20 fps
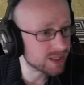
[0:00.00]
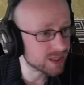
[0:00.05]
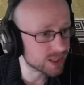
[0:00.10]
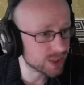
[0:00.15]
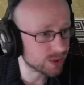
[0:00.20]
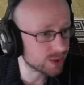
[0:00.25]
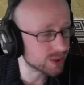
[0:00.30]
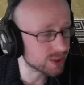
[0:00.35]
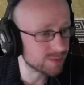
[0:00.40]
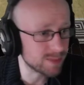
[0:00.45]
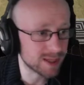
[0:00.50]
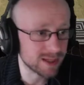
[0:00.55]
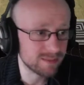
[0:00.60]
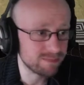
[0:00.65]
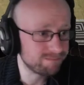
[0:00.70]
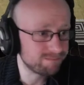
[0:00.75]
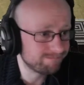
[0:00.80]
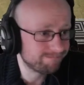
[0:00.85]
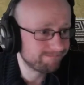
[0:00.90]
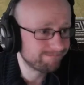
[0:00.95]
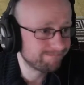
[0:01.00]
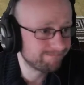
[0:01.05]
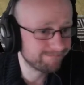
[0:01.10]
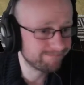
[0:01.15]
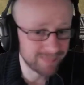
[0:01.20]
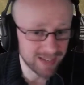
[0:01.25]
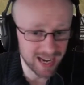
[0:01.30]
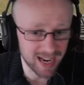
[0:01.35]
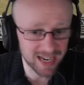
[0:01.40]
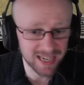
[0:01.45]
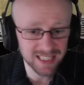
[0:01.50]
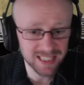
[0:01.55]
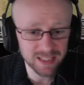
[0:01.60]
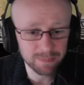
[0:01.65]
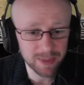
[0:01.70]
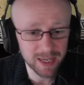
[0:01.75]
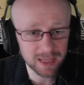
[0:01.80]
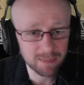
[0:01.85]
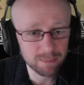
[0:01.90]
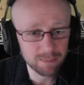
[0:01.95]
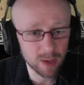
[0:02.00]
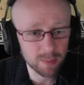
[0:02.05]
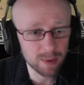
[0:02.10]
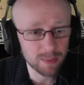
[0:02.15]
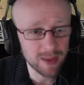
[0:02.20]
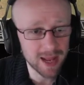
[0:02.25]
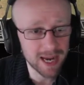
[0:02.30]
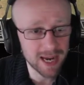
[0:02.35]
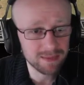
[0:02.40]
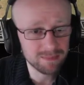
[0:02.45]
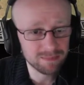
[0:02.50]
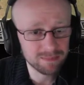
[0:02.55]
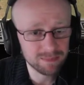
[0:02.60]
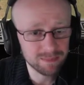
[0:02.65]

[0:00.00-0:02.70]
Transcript: swordsman, and it's a big blob of men.